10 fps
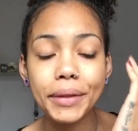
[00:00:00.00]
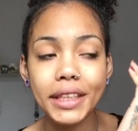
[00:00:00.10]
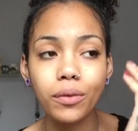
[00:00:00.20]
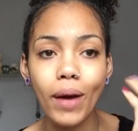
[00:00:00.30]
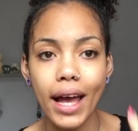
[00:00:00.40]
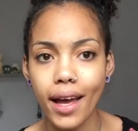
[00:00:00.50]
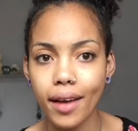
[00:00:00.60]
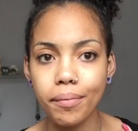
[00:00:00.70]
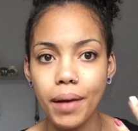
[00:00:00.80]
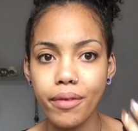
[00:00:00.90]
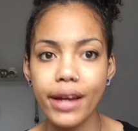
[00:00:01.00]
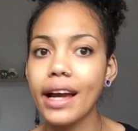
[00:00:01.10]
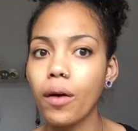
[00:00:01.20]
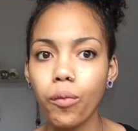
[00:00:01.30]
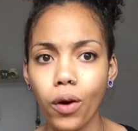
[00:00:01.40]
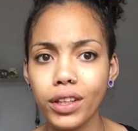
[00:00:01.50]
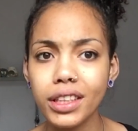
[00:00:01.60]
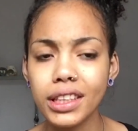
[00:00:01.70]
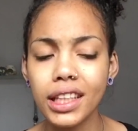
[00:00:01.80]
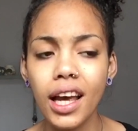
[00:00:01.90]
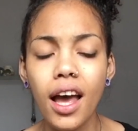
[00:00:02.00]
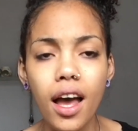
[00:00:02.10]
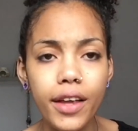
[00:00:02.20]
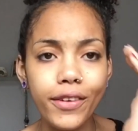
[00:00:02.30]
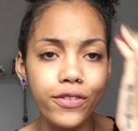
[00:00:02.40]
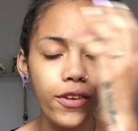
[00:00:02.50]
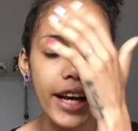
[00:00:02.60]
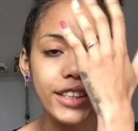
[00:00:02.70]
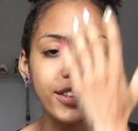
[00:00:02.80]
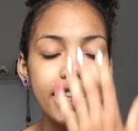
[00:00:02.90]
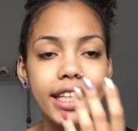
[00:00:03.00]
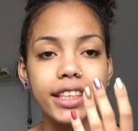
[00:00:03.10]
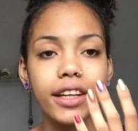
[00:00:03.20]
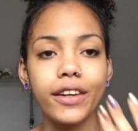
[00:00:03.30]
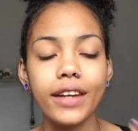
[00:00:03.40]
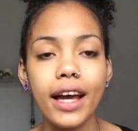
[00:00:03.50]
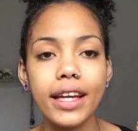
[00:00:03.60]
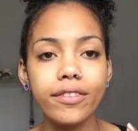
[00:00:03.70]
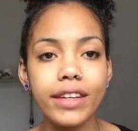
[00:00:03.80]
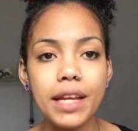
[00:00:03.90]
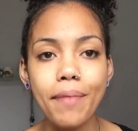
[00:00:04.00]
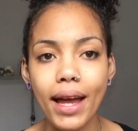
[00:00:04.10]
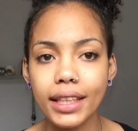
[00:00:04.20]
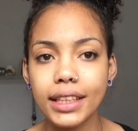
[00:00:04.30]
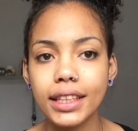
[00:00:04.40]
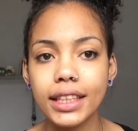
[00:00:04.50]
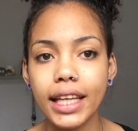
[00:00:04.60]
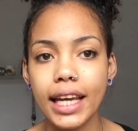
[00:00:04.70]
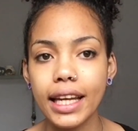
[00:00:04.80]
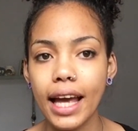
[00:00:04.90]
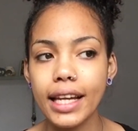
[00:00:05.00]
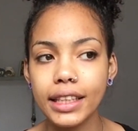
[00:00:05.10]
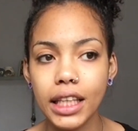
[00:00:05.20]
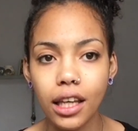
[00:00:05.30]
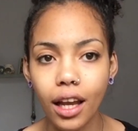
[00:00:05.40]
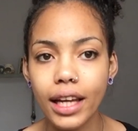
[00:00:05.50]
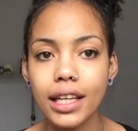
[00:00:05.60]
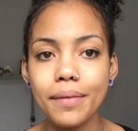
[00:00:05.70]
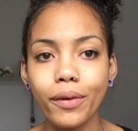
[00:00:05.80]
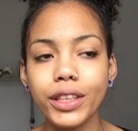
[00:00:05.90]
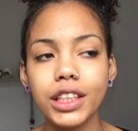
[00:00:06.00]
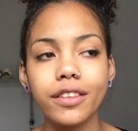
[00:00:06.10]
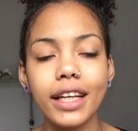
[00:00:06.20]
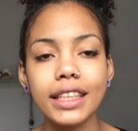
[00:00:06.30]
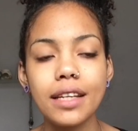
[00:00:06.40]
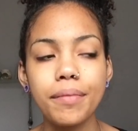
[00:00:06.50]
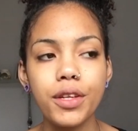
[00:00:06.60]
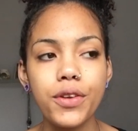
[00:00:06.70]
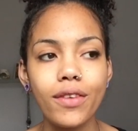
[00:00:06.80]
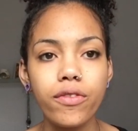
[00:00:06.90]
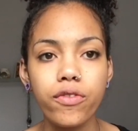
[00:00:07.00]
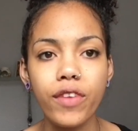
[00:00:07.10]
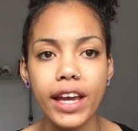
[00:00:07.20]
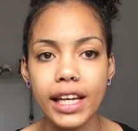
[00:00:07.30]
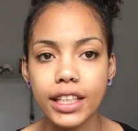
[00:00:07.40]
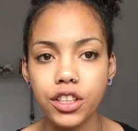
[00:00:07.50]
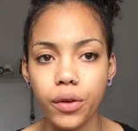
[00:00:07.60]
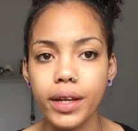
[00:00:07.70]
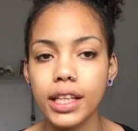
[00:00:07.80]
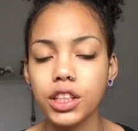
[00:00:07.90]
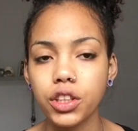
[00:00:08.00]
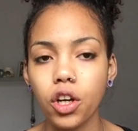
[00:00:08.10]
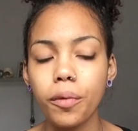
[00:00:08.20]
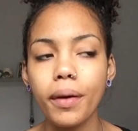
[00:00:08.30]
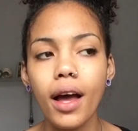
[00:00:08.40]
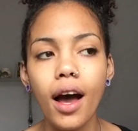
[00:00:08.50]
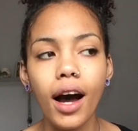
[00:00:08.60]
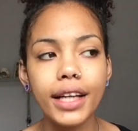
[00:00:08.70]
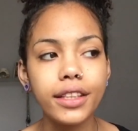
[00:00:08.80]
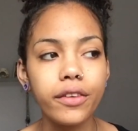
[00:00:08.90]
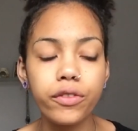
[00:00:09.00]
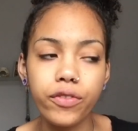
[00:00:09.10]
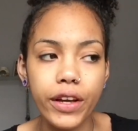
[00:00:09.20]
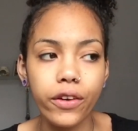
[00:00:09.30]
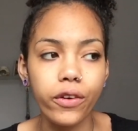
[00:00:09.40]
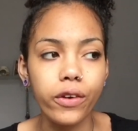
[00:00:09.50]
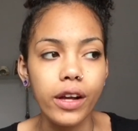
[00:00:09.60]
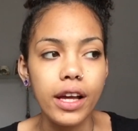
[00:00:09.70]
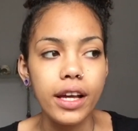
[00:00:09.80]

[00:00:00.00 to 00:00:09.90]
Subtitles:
which is where my breakout was. Your forehead, your T-zone, and it really balances the skin, and it's lightly moisturising, but you can feel it doing its job. I don't feel